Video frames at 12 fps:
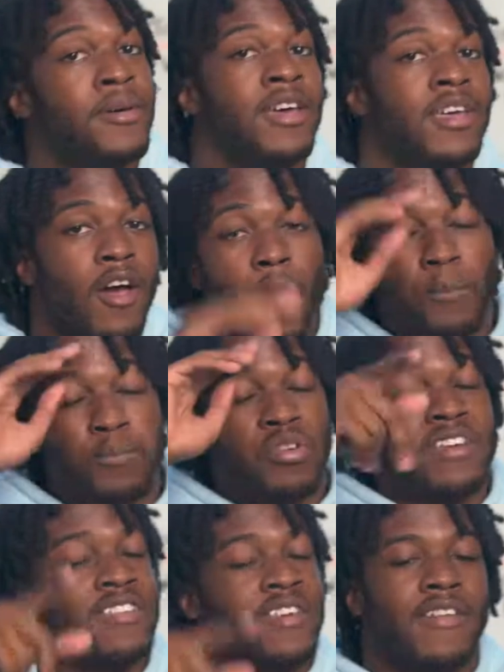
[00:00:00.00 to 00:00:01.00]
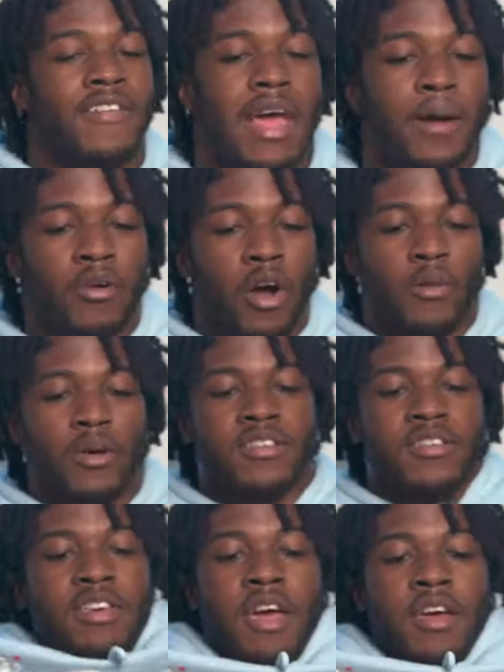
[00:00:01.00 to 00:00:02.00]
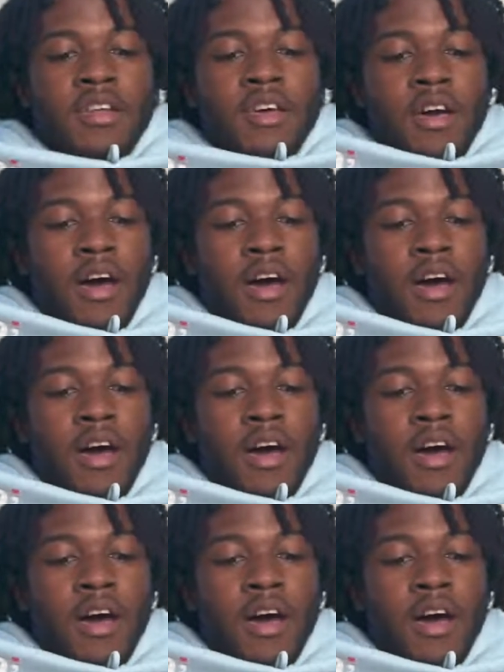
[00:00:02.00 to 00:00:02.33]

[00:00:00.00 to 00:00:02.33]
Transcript: Yo, appreciate that, bro. Once again,